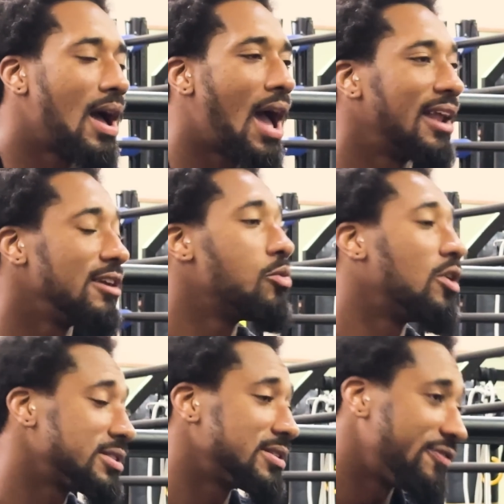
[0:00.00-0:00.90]
I didn't
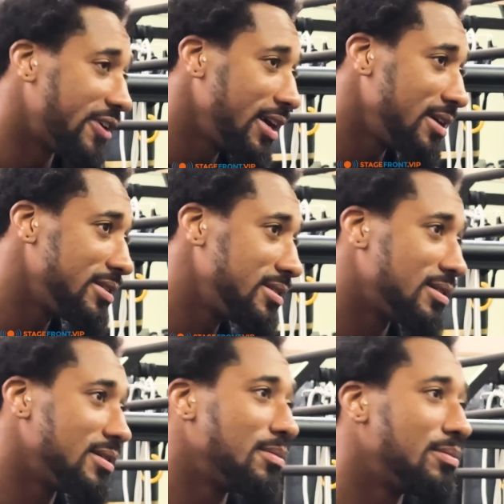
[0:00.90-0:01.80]
watch the fight,
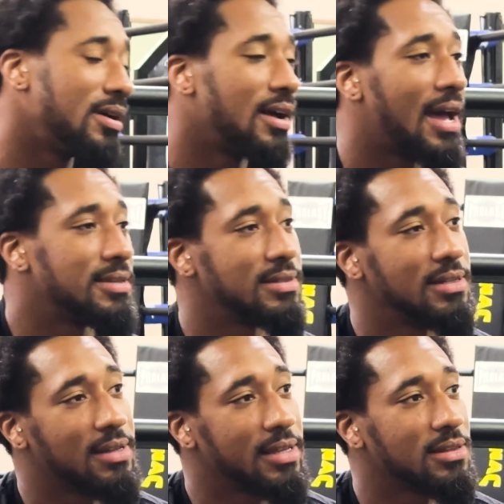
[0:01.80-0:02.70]
but I
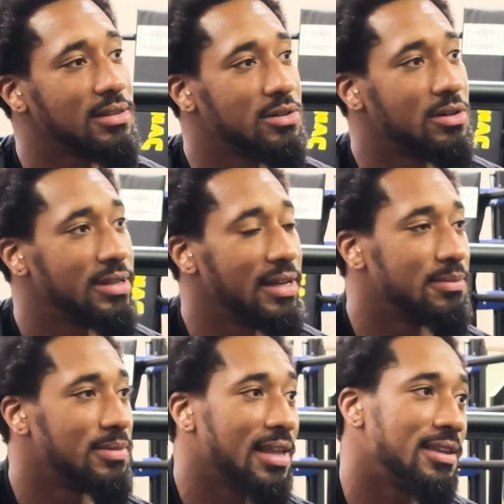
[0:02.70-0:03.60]
seen like the little
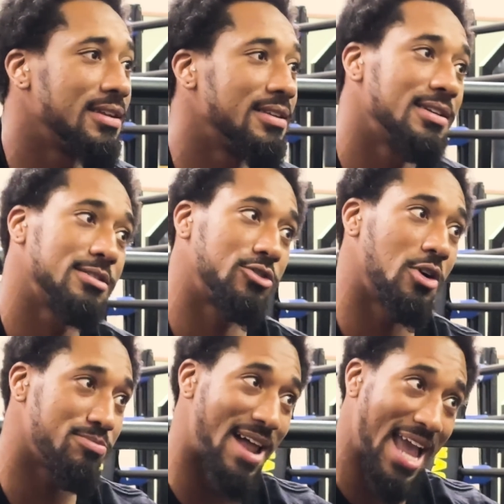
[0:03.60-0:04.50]
clip. Back then, there's a
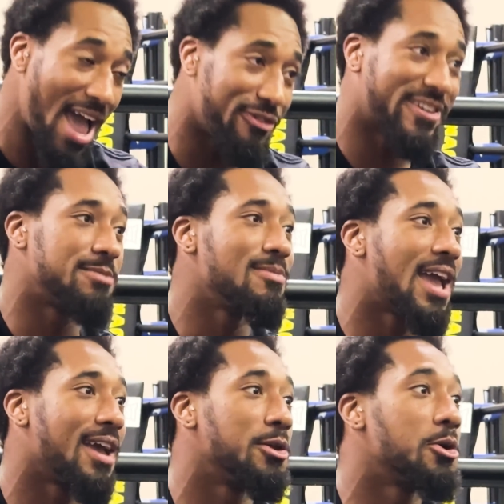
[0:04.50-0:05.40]
strong black African
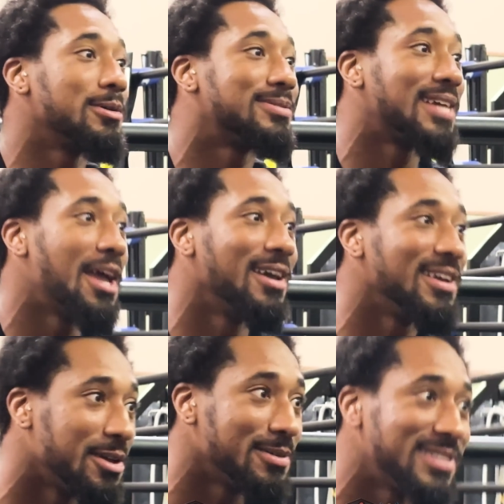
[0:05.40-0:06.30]
man. You know what I'm saying?
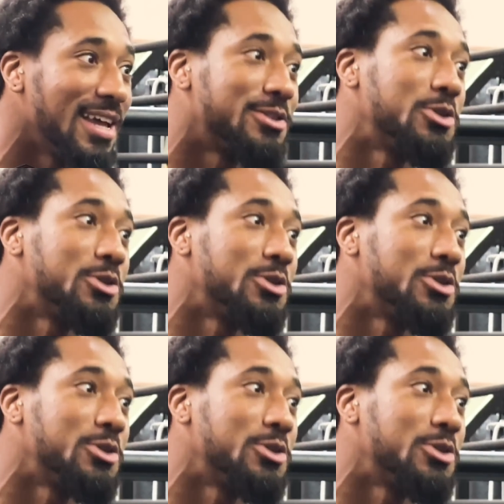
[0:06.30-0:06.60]
You know what I'm saying?